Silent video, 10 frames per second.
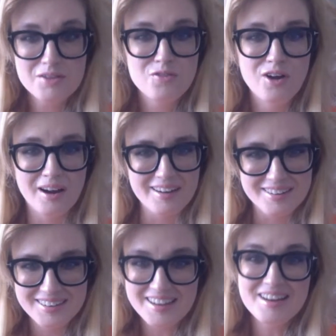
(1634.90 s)
It's fun.
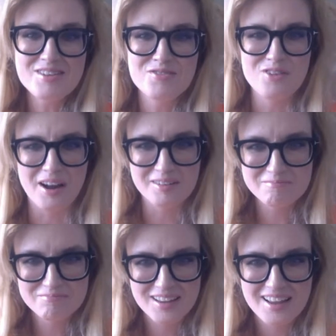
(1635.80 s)
It is fun.
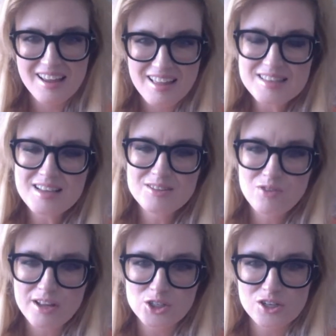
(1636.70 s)
Yes, that's
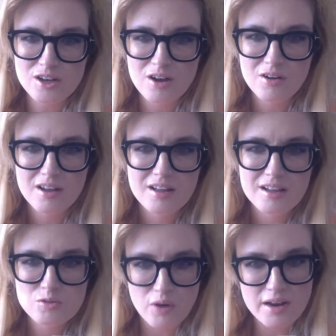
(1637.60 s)
right, Chico.
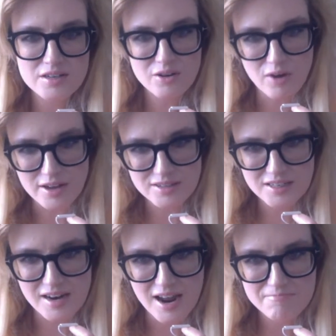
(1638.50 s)
It's ranting grace
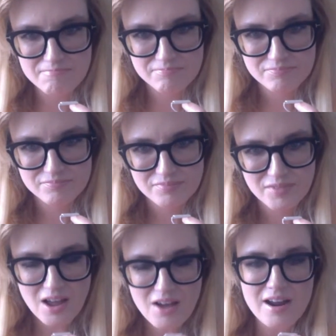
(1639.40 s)
today.
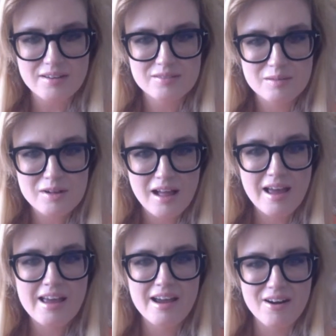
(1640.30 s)
All right. I'm glad.
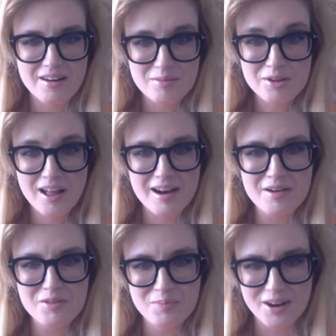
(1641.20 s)
Hey, Aaron. I'm glad
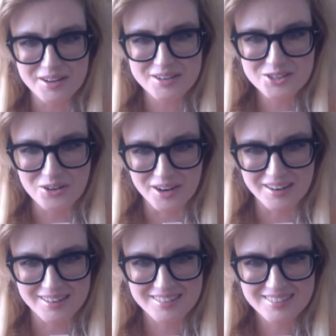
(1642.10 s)
everybody joined. it.